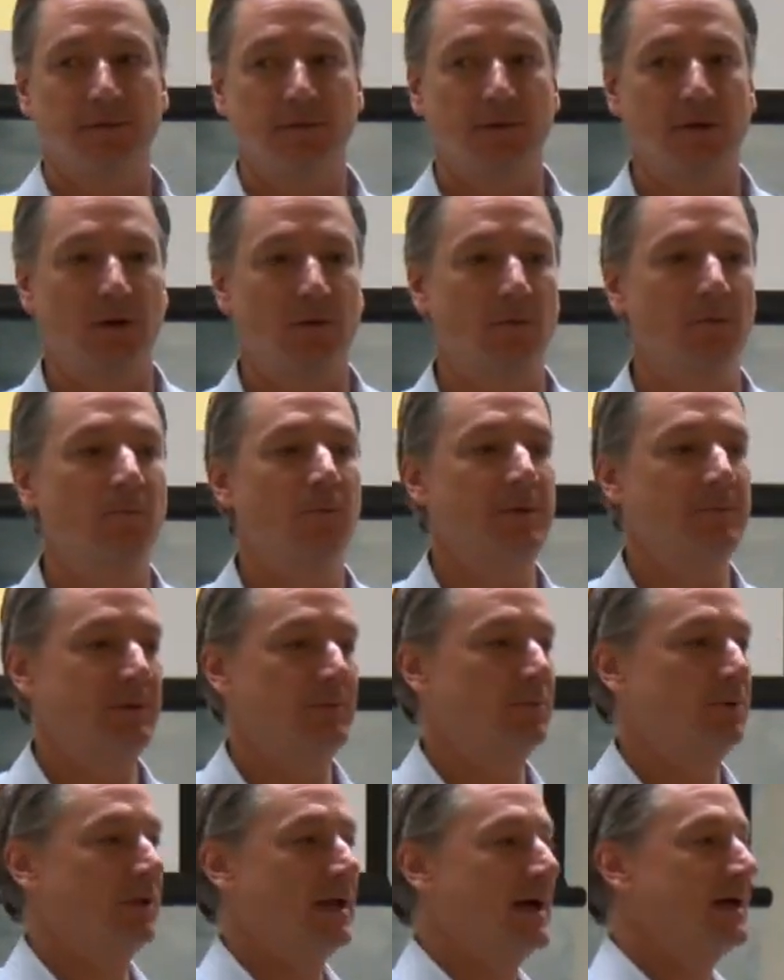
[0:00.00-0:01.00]
You know,
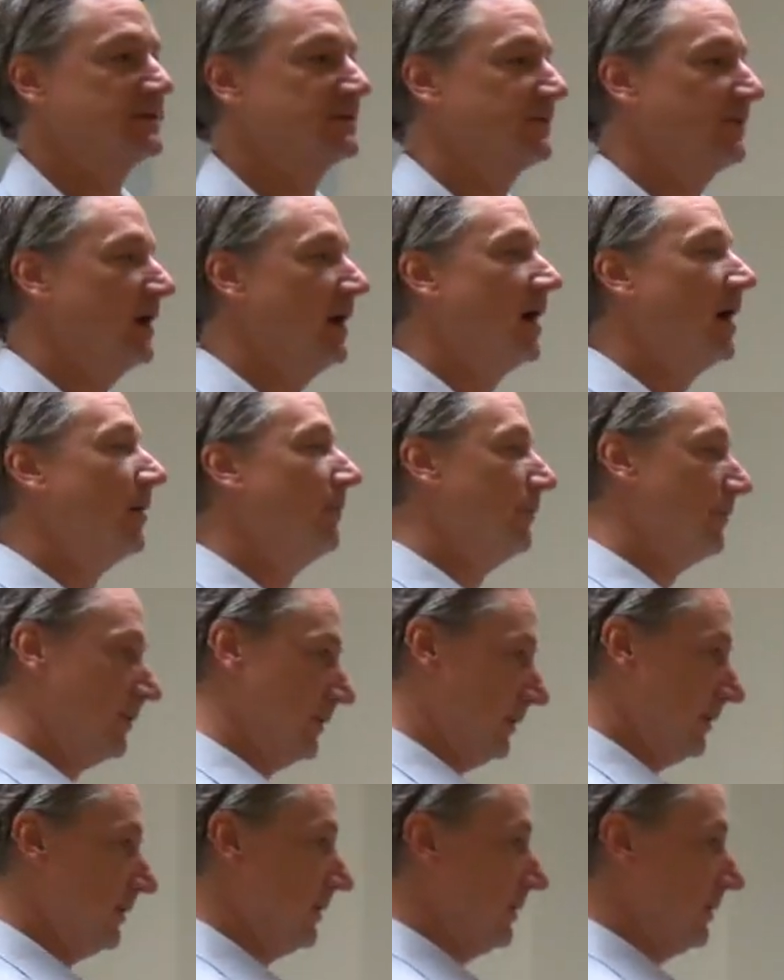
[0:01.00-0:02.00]
women will ask for help.